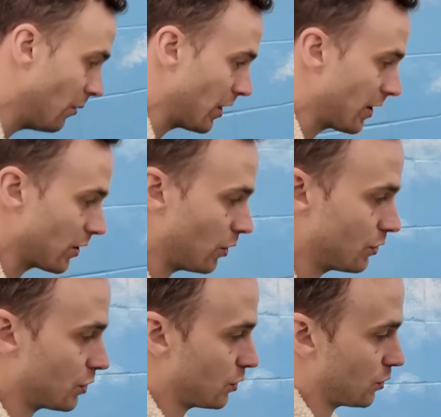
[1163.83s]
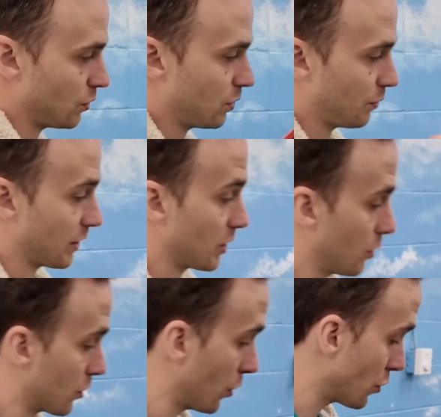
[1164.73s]
We can go
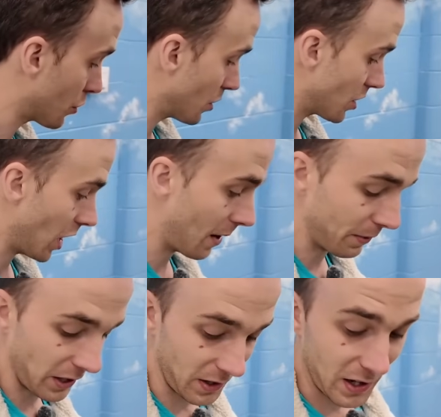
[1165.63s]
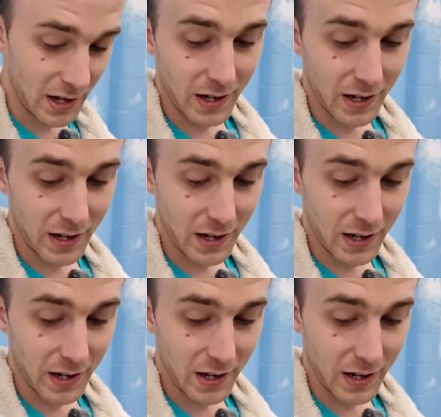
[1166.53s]
grocery shopping,